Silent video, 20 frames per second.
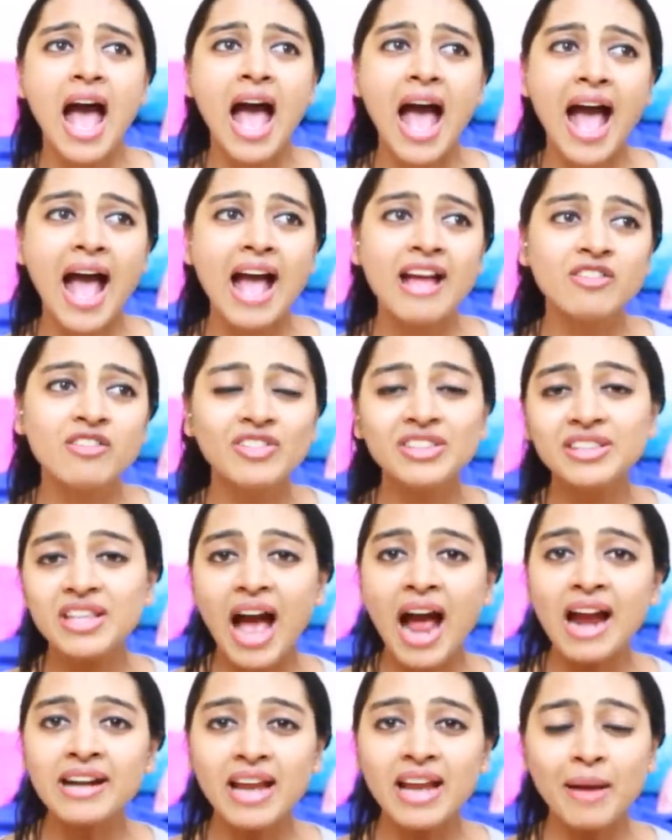And with
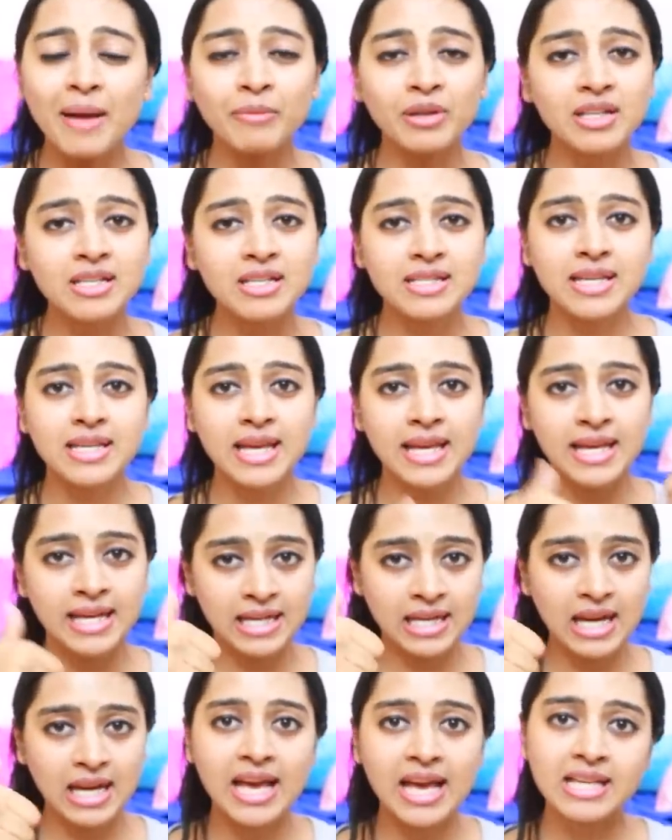that, I'm gonna say
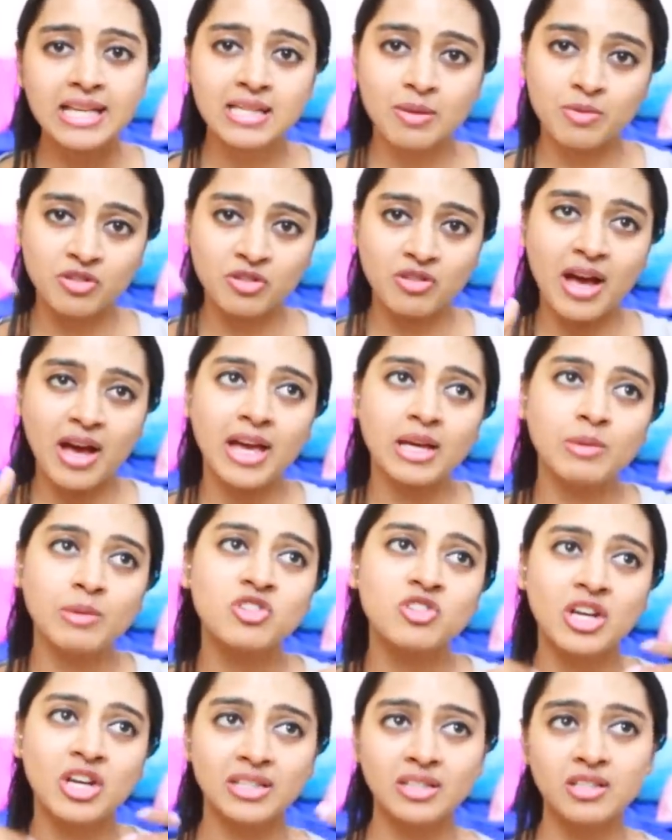hit like, subscribe,
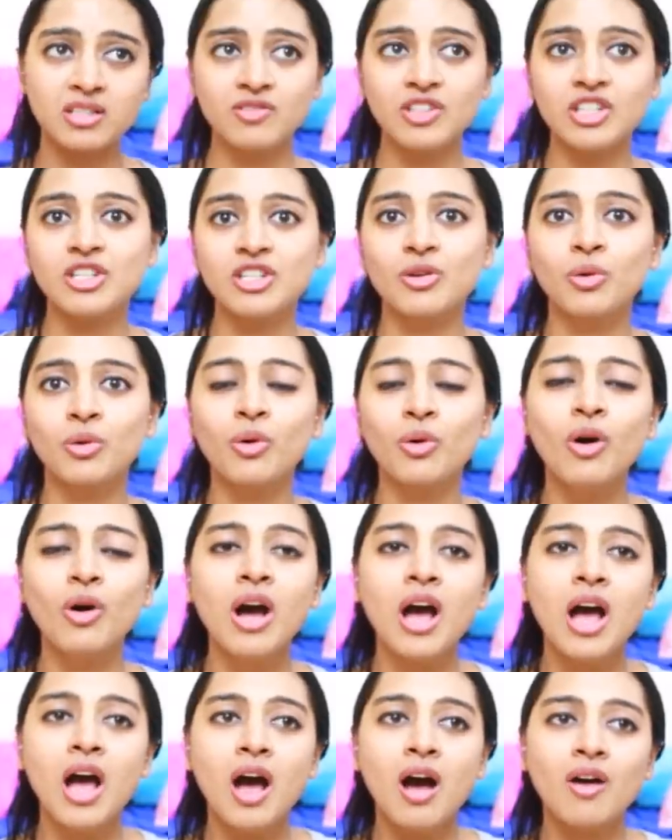share this video
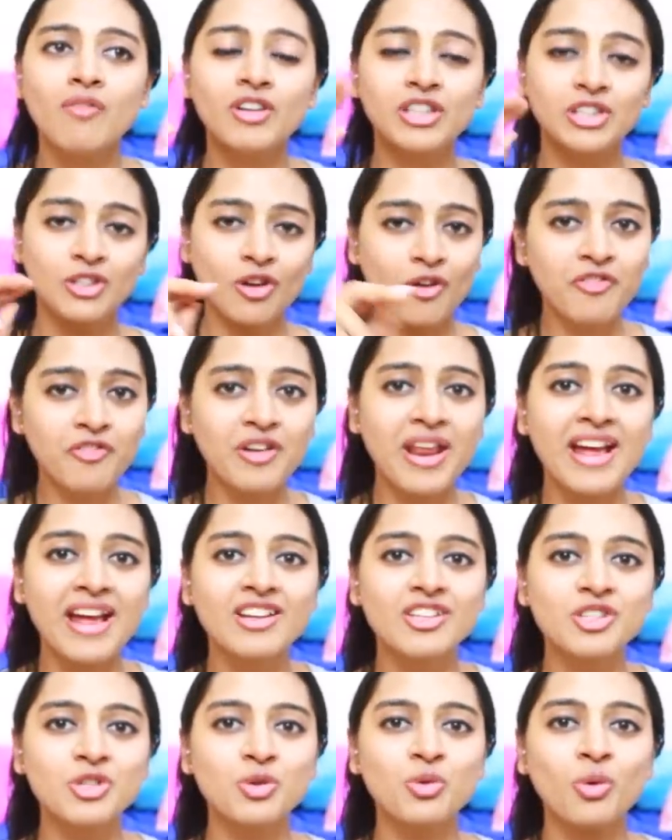with your
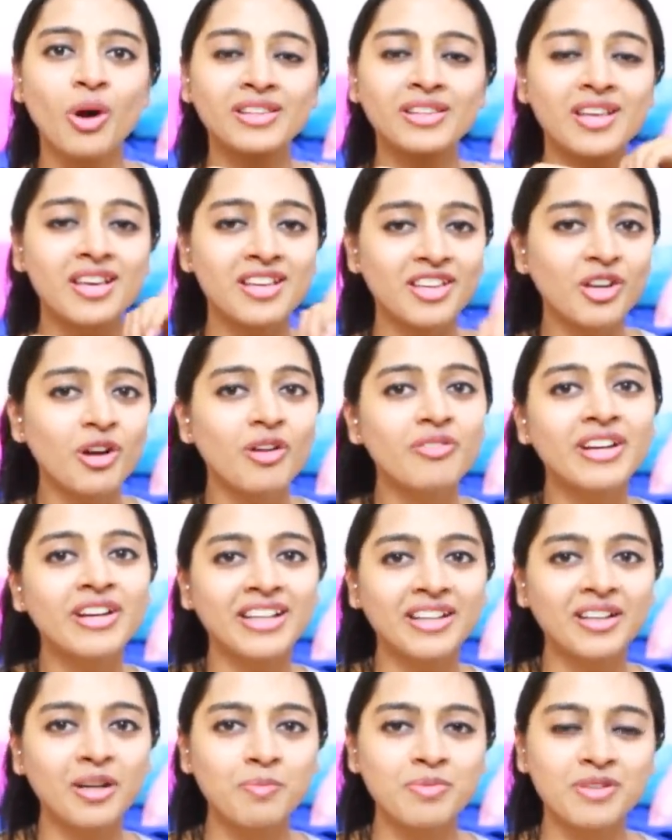friends who are thinking of
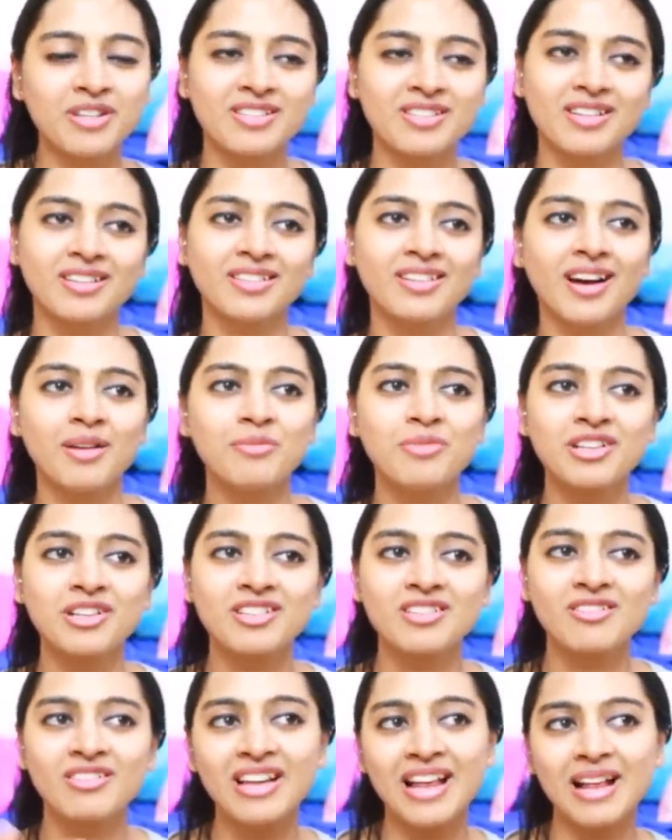getting a piercing done,
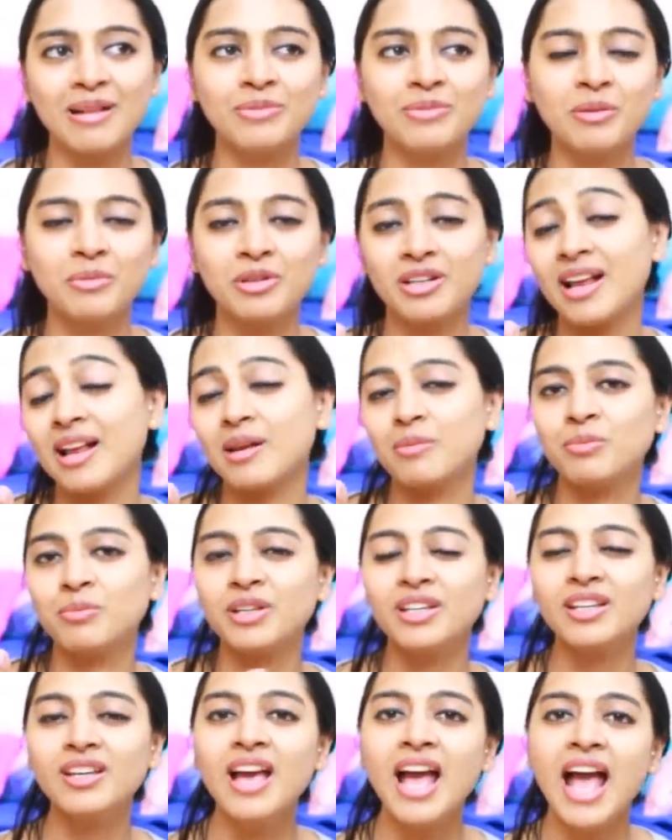because it will help them, it will help
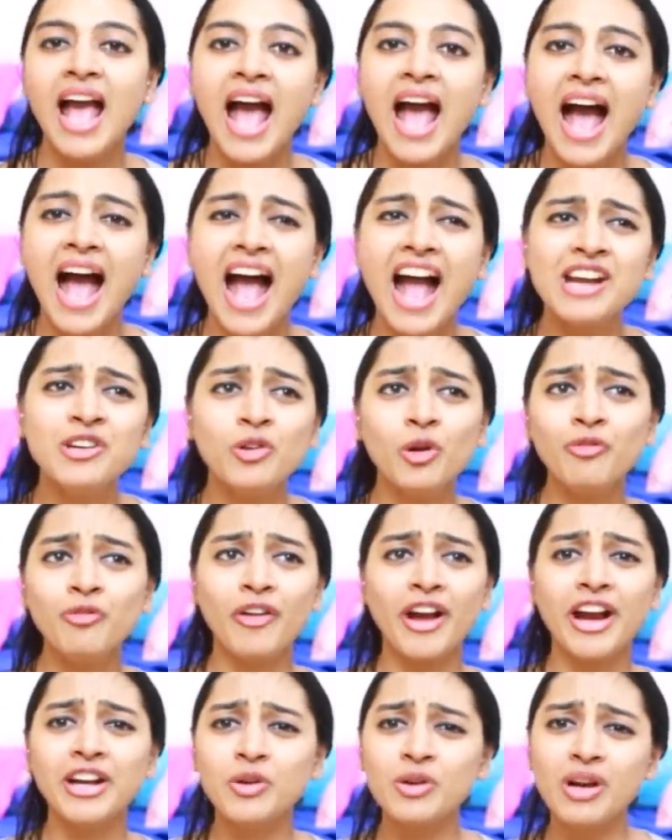me. And don't
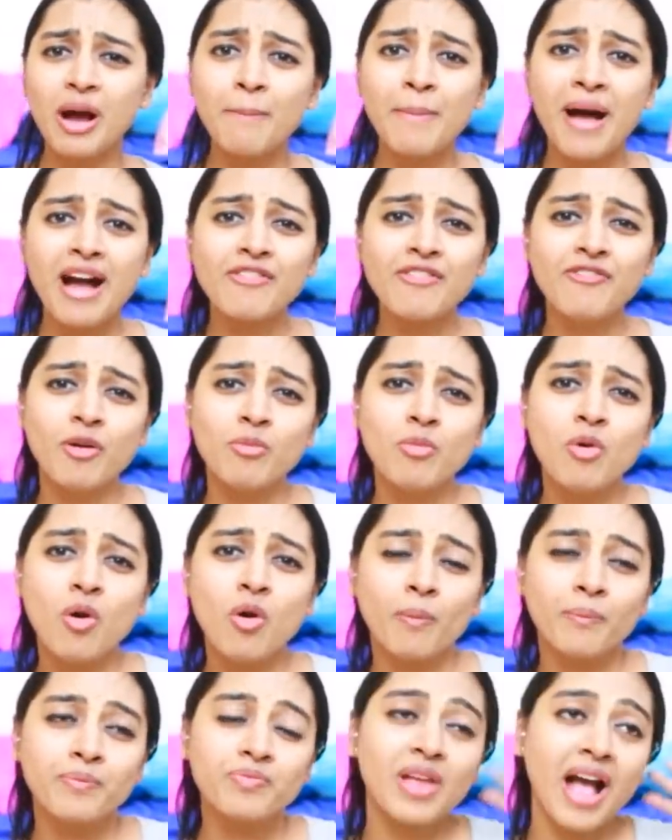forget to come back for
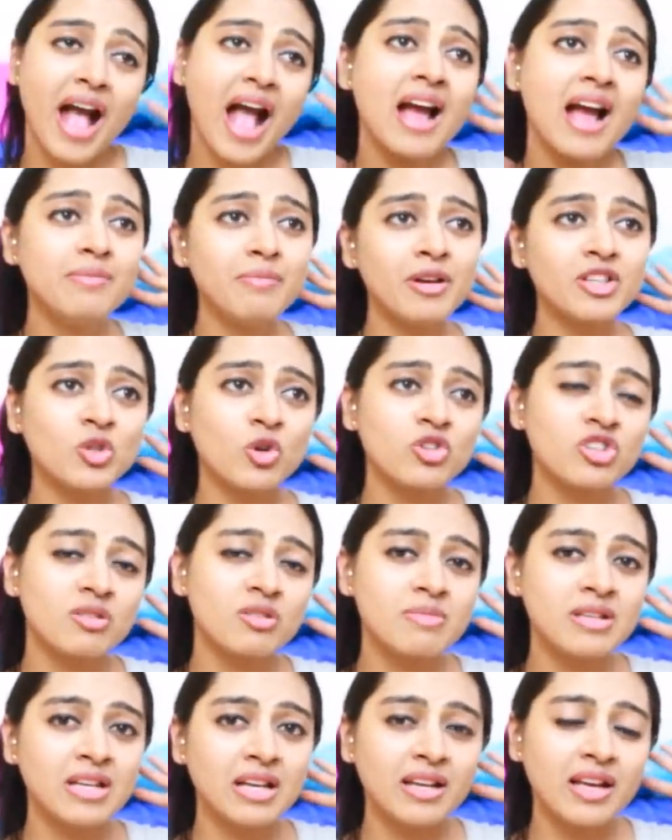more. And my social
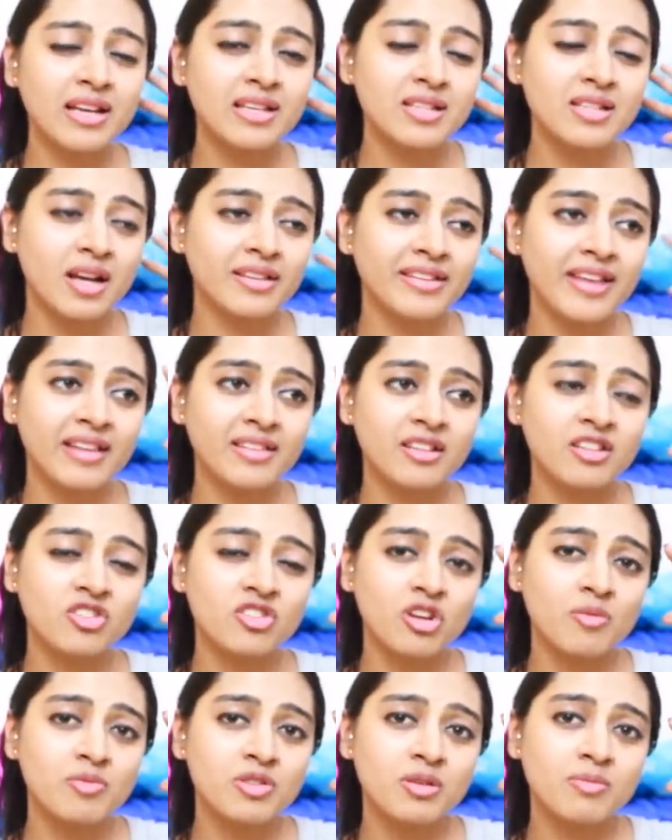media links are there in the
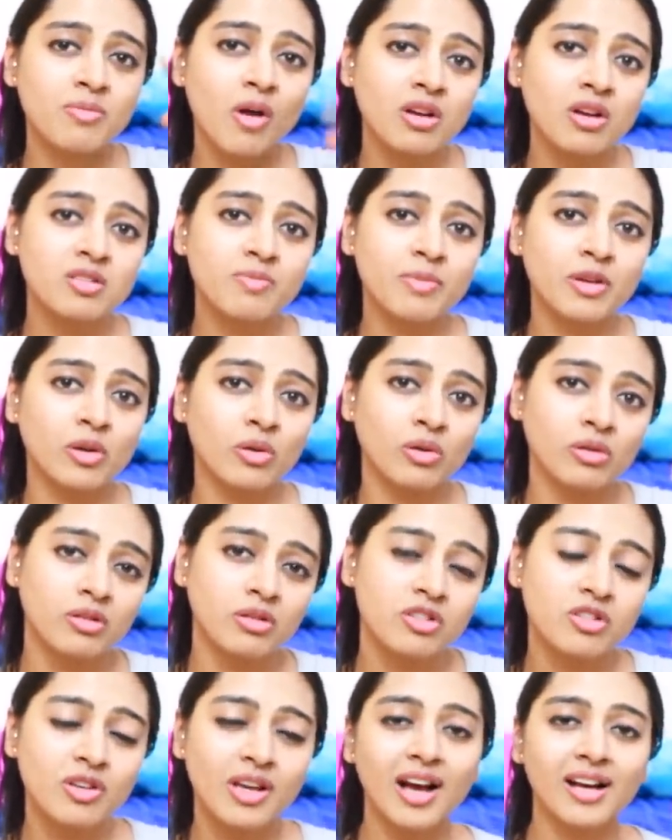description box below.
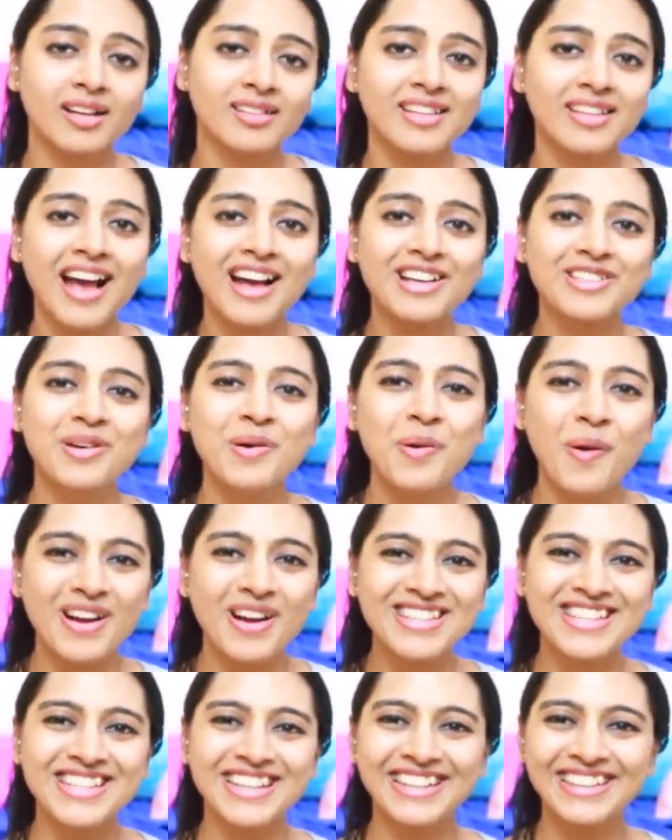So yeah, thanks for
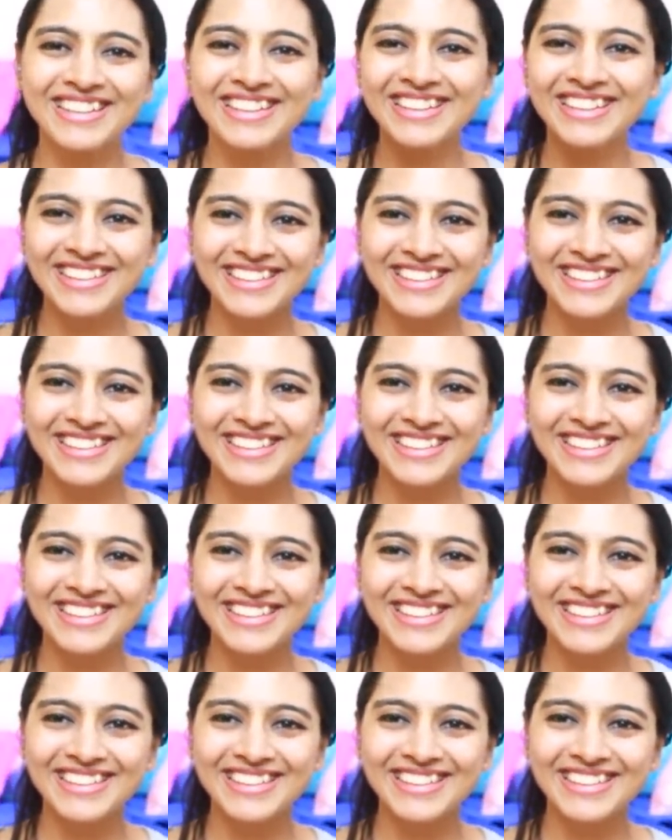watching.